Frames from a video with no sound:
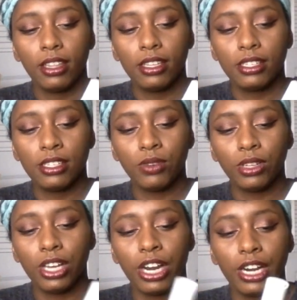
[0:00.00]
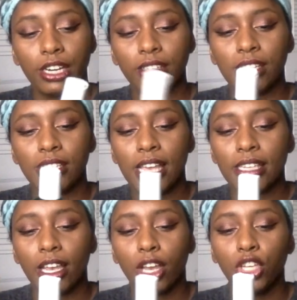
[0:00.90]
this is really hard because it has
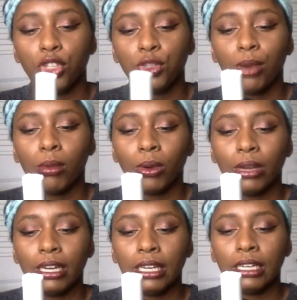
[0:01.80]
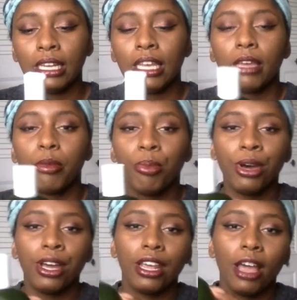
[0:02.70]
like a huge bubble in it,
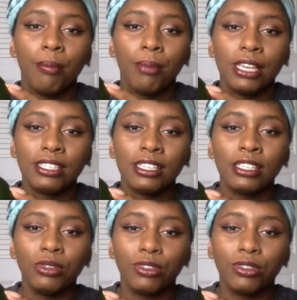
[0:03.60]
but I'm basically